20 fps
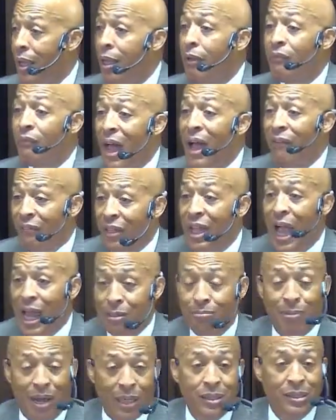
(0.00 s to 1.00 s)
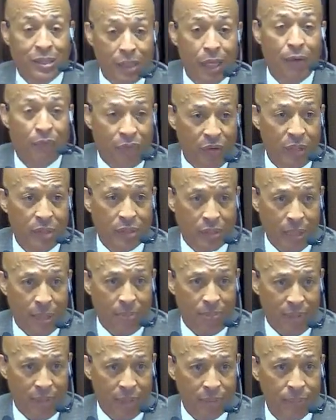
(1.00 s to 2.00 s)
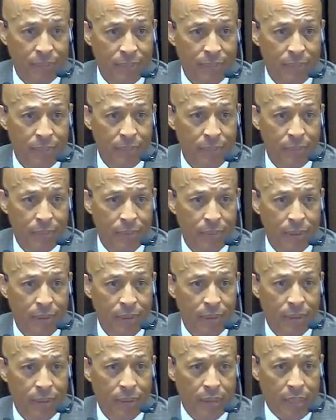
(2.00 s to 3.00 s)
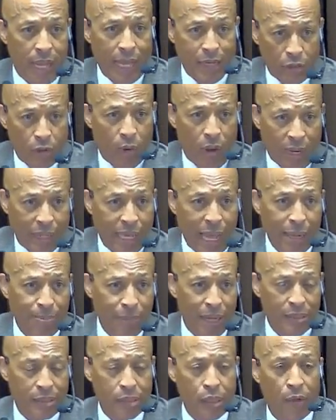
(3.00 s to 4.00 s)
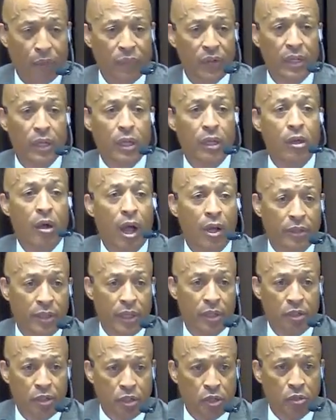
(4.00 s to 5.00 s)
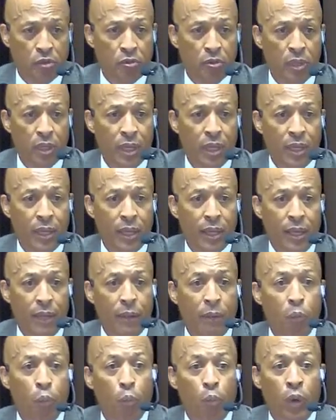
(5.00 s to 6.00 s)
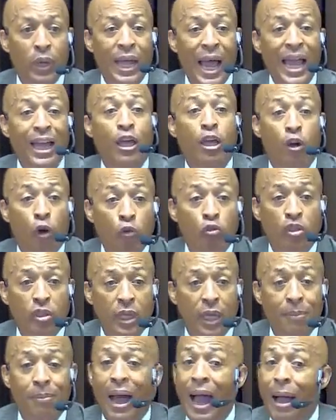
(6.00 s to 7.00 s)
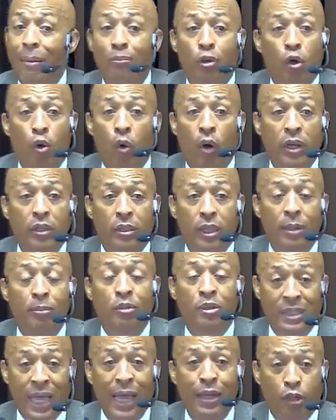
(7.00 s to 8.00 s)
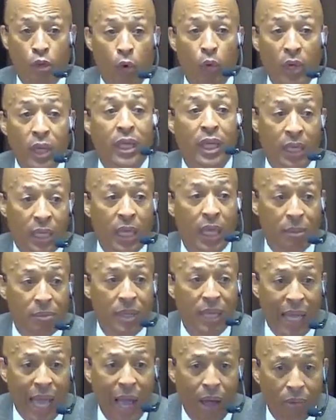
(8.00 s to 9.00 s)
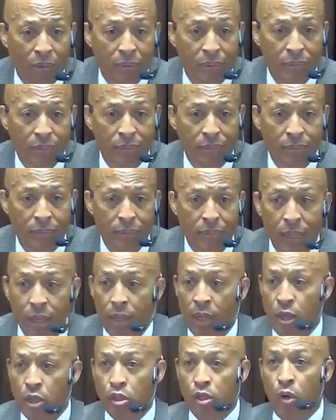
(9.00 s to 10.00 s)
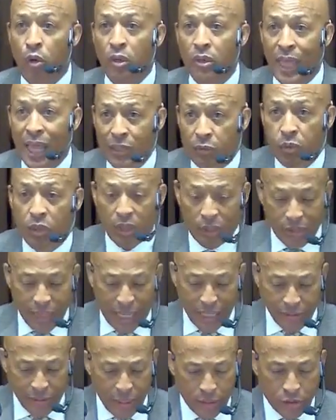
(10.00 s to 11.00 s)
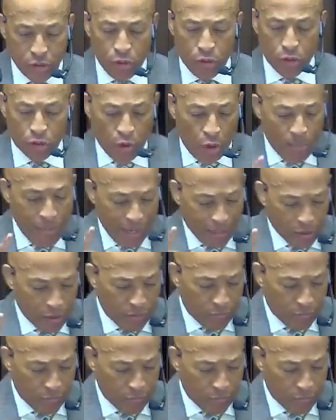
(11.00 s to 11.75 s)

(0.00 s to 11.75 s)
if I've gotten myself in something that I know I got myself in that God didn't do, when I go to him, I'm going to him because I know he can get me out. So that's what the text says. Go, go back